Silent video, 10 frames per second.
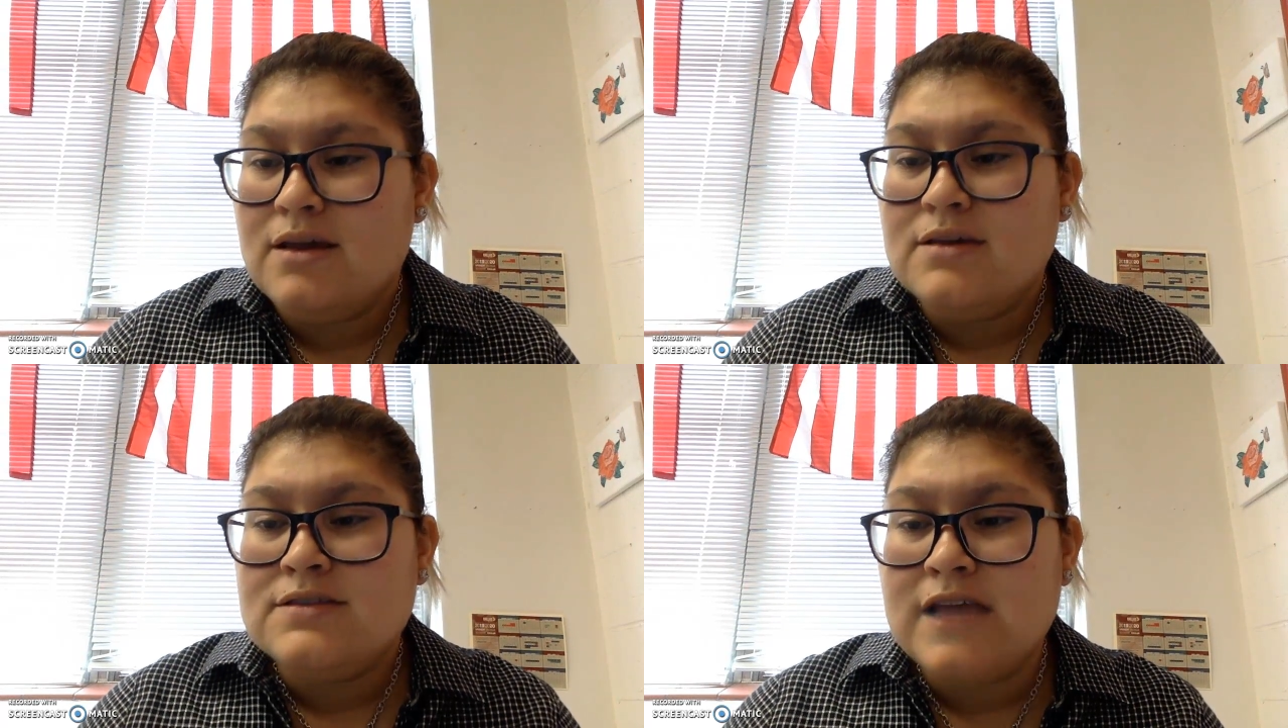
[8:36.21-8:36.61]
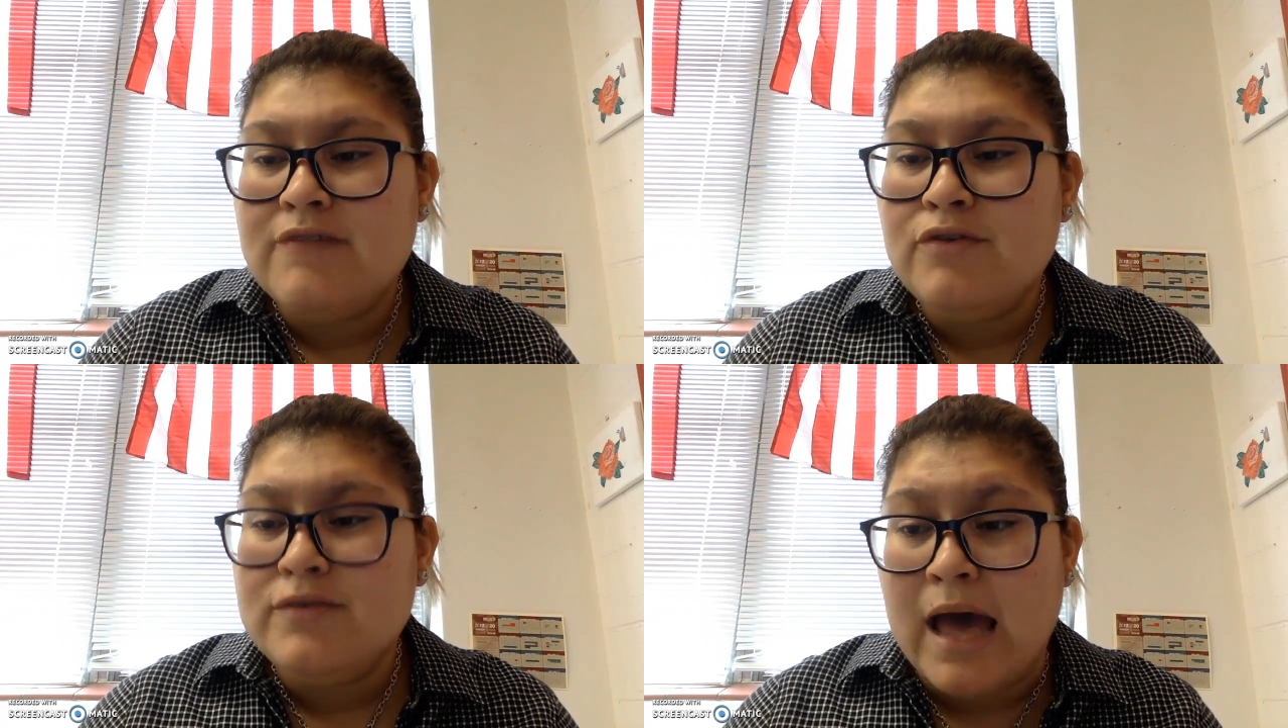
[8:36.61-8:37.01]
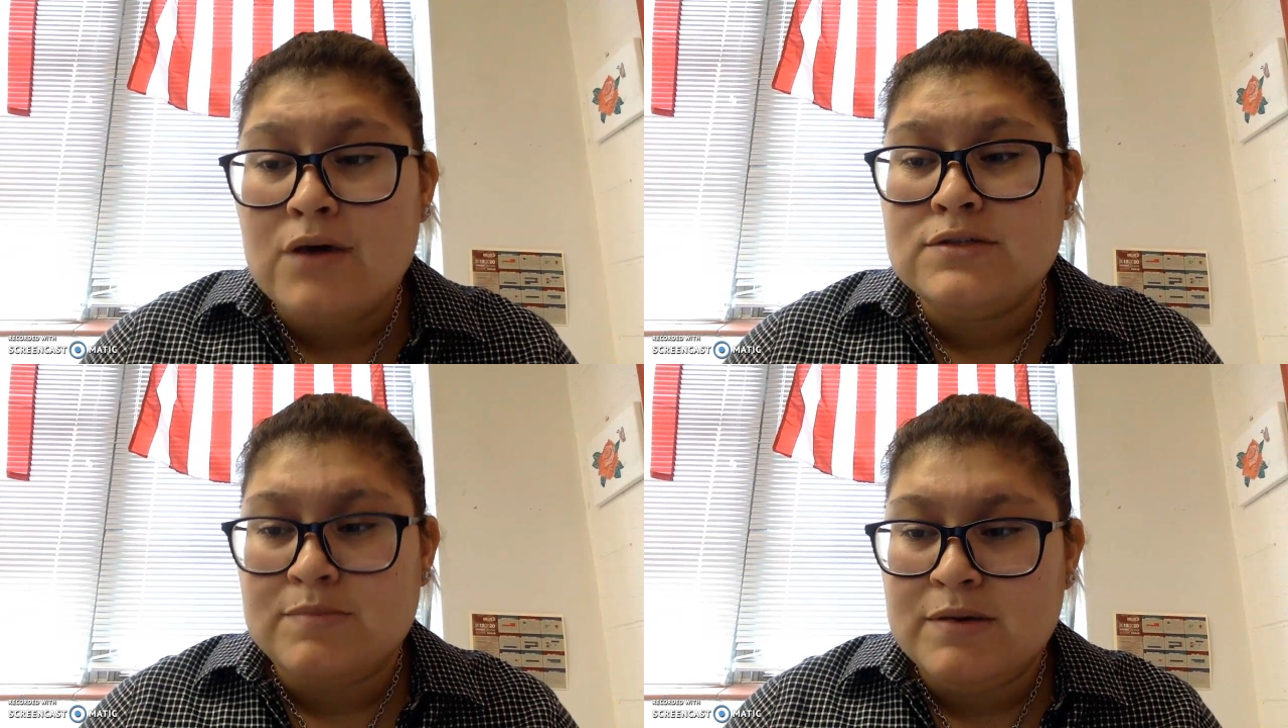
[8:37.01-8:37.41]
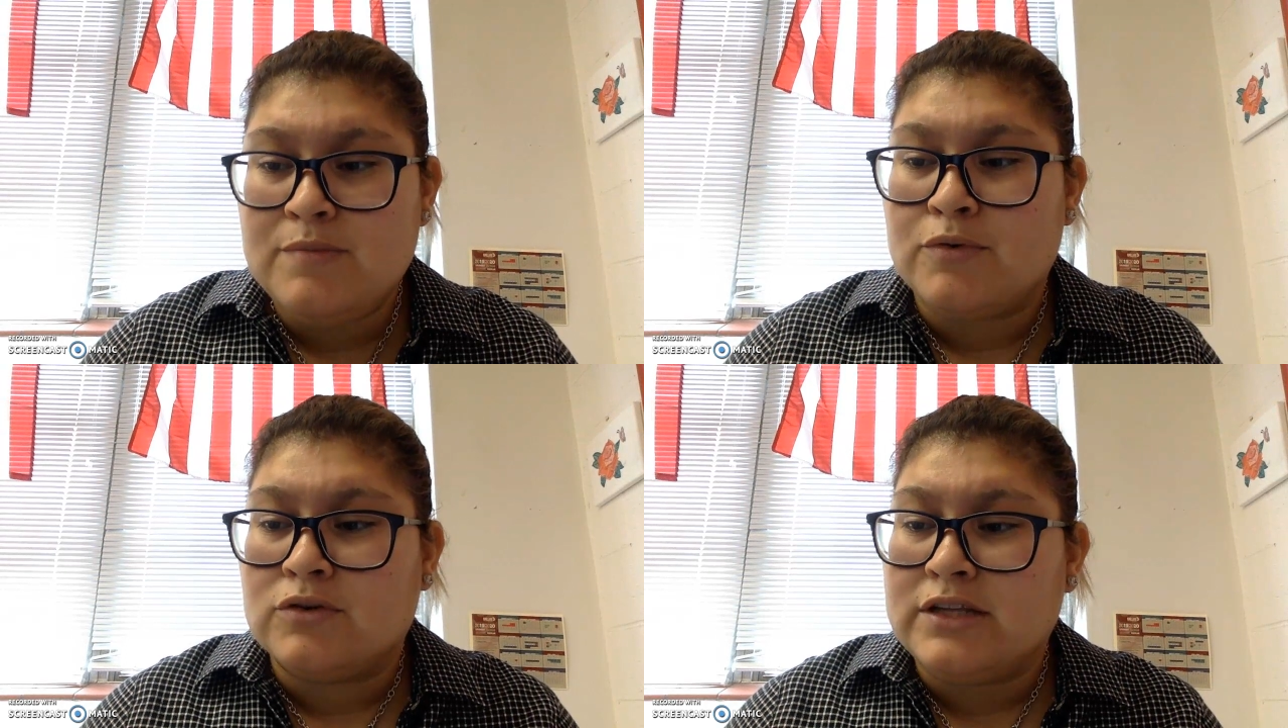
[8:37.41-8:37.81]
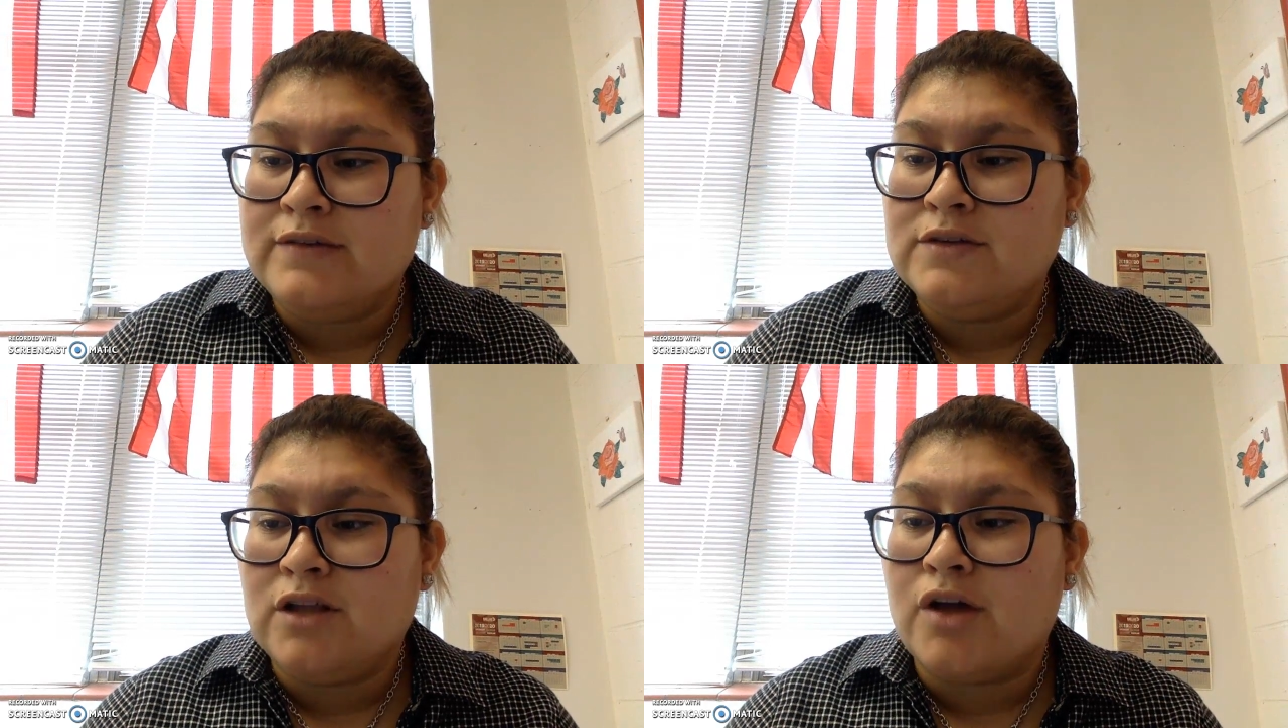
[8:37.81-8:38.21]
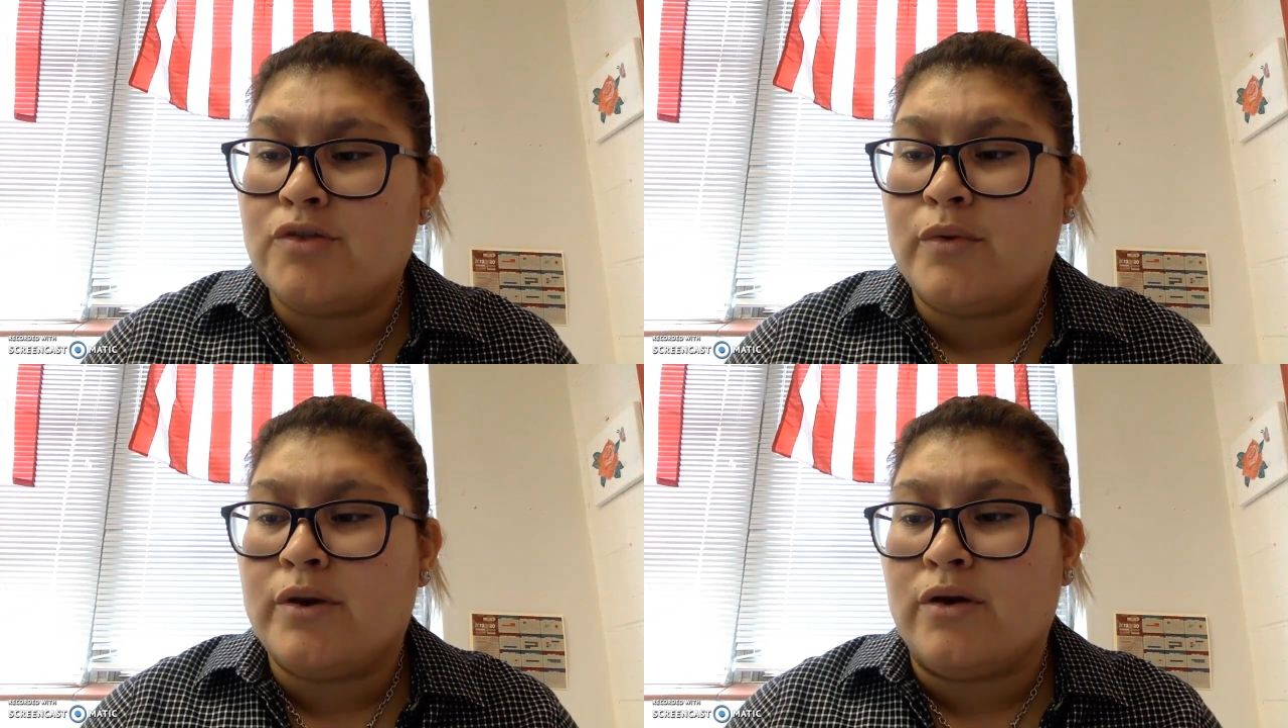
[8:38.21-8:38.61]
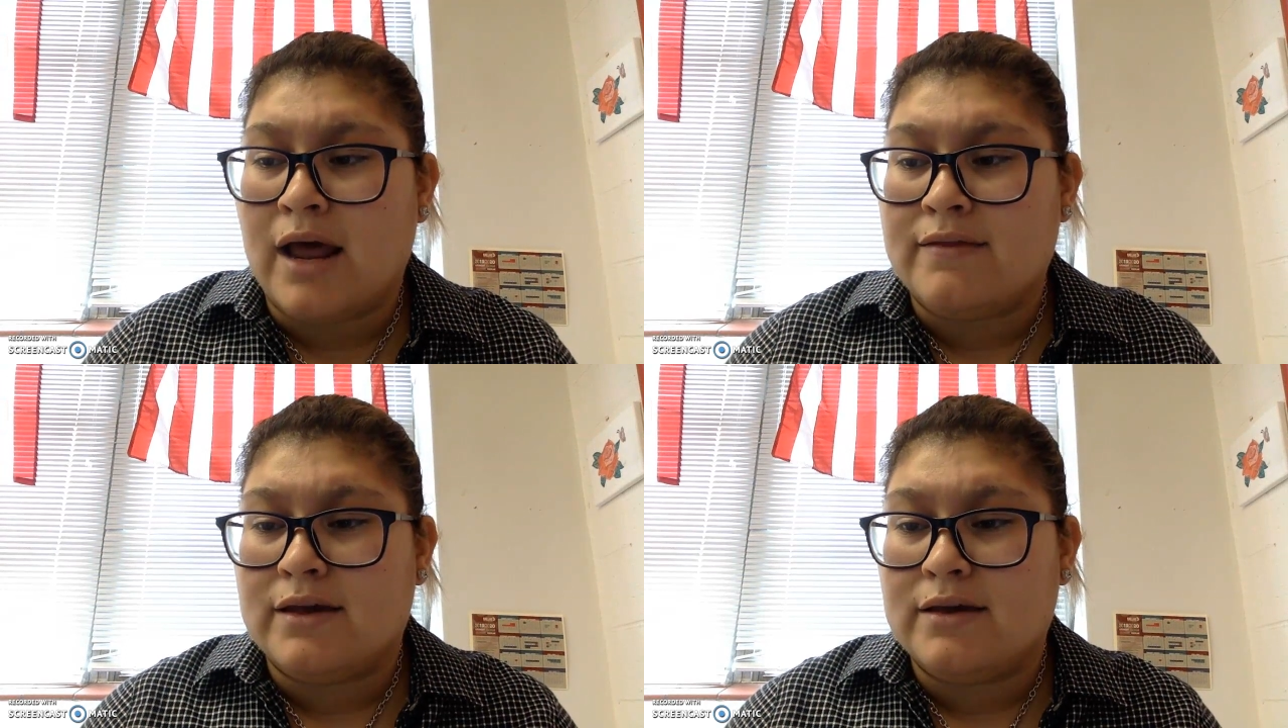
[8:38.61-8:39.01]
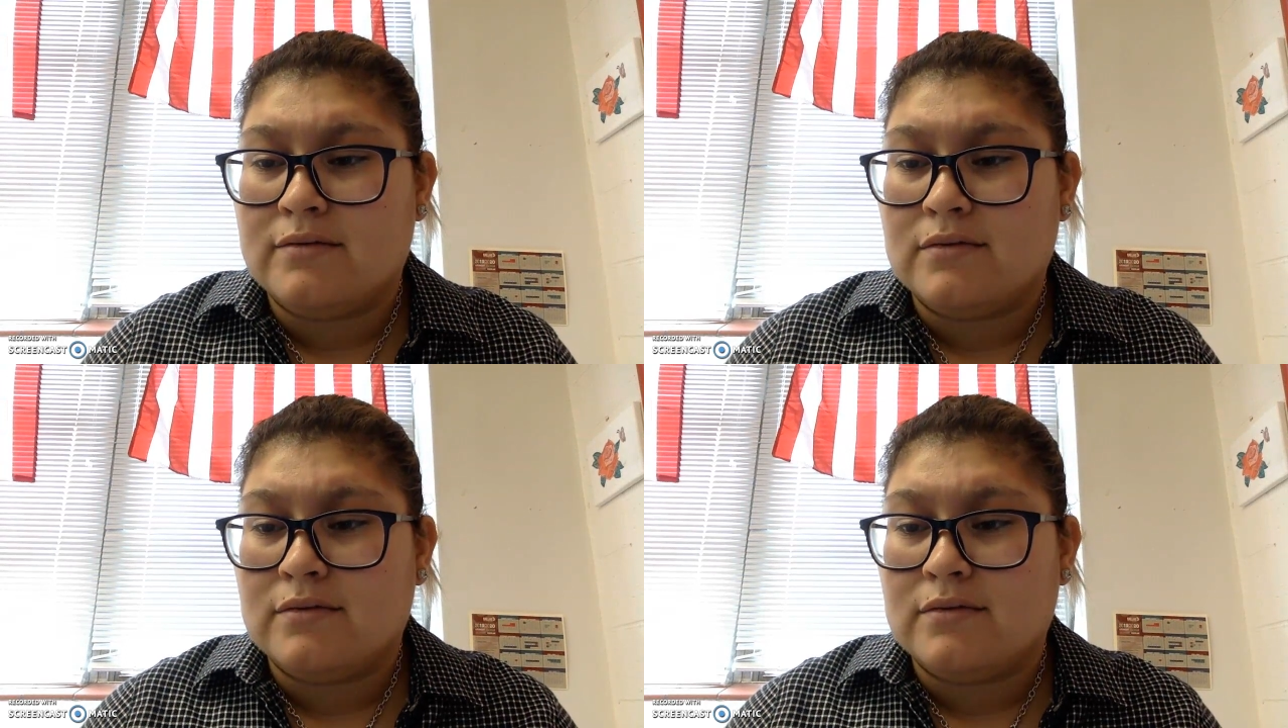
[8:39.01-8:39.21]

several thousand people lived along the Rio Grande.